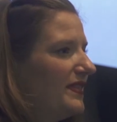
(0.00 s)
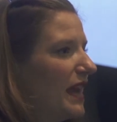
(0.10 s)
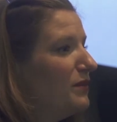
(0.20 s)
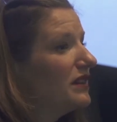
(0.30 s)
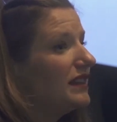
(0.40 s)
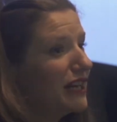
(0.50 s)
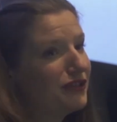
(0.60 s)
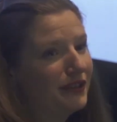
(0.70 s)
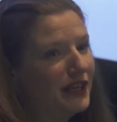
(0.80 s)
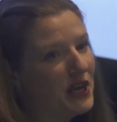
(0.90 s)
they will
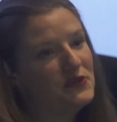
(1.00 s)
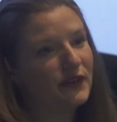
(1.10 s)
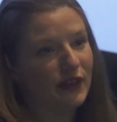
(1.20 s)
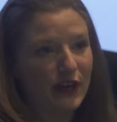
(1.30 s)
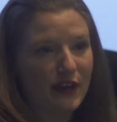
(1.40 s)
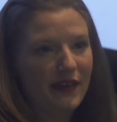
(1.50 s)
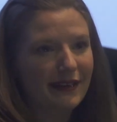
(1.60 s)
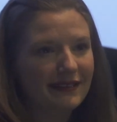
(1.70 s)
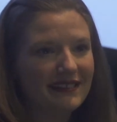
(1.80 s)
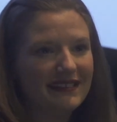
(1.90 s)
naturally overlook
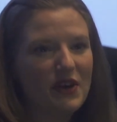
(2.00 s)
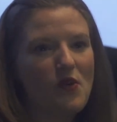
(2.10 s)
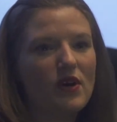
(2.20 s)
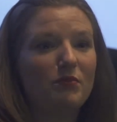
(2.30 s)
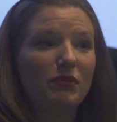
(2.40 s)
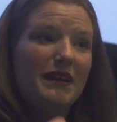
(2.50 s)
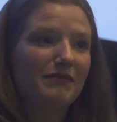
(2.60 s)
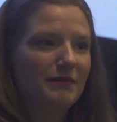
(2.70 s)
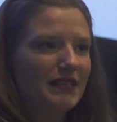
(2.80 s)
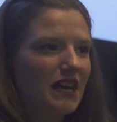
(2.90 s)
things or
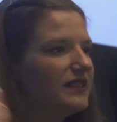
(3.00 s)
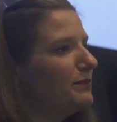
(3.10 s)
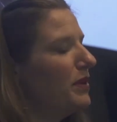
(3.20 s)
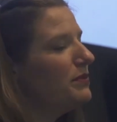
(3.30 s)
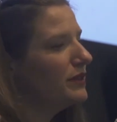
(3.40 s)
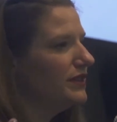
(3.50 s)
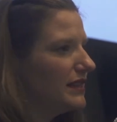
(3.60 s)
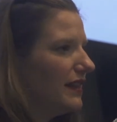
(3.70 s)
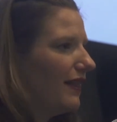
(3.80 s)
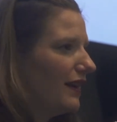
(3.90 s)
blame themselves. People do
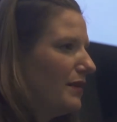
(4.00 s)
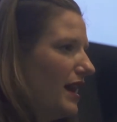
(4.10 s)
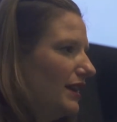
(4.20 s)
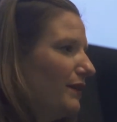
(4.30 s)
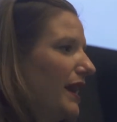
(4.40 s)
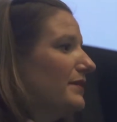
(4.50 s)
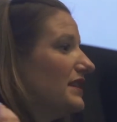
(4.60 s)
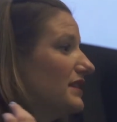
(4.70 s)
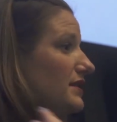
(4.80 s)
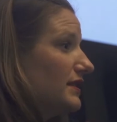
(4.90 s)
this a little bit anyway,
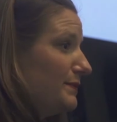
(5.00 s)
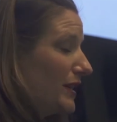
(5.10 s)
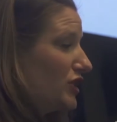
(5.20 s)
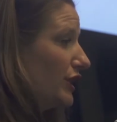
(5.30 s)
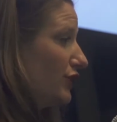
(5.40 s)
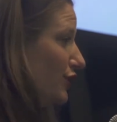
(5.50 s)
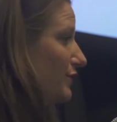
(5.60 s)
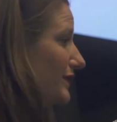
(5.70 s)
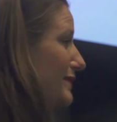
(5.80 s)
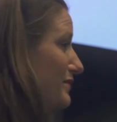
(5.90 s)
but it is especially
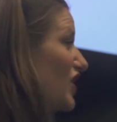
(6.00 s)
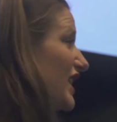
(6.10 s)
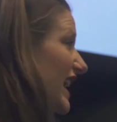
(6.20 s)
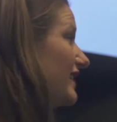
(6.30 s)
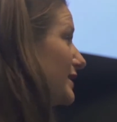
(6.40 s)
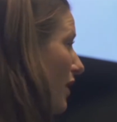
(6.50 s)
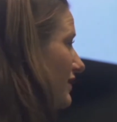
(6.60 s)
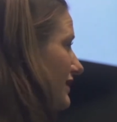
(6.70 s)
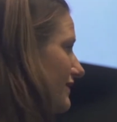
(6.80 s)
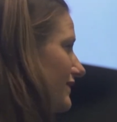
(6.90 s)
true when someone already has a
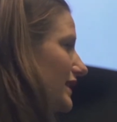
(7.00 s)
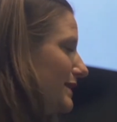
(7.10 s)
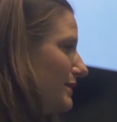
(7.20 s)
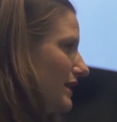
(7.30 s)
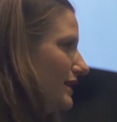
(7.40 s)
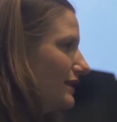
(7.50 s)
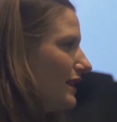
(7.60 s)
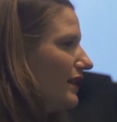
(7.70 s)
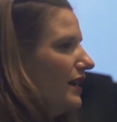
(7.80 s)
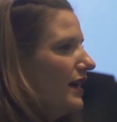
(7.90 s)
positive experience.